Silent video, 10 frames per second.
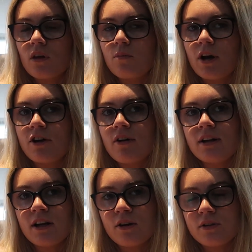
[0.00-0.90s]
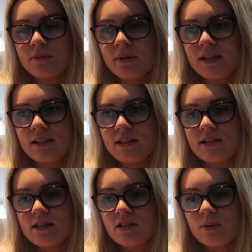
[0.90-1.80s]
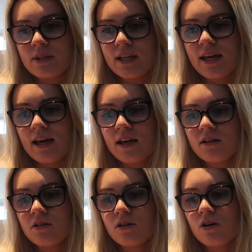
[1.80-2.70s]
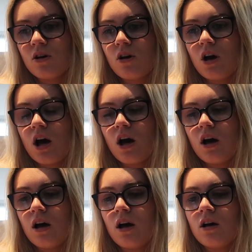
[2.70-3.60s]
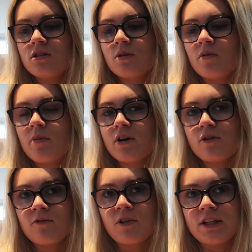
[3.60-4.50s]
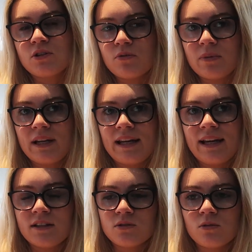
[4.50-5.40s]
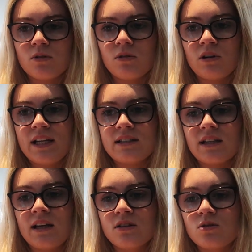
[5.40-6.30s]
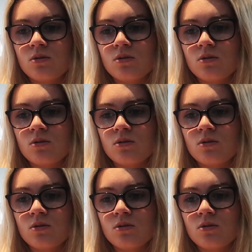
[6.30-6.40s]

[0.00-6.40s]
My granddad calls me Lissy since I was a kid. Some of my friends call me Liss or Liss